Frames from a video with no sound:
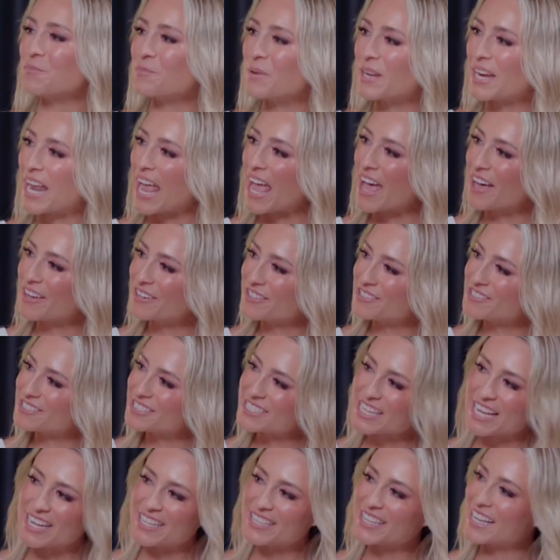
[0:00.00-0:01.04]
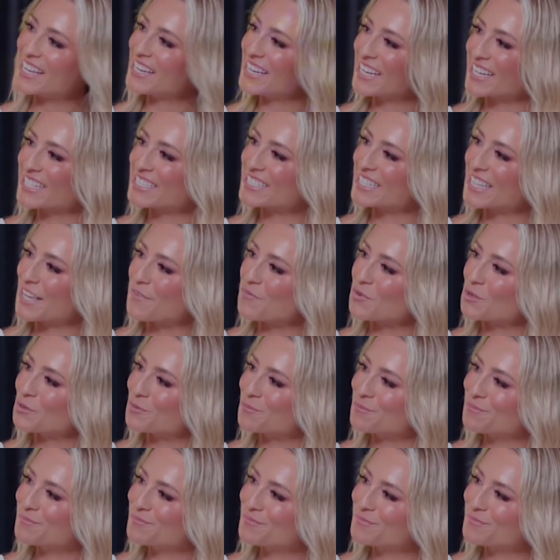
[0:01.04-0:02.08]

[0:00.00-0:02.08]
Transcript: but how do you take that next level?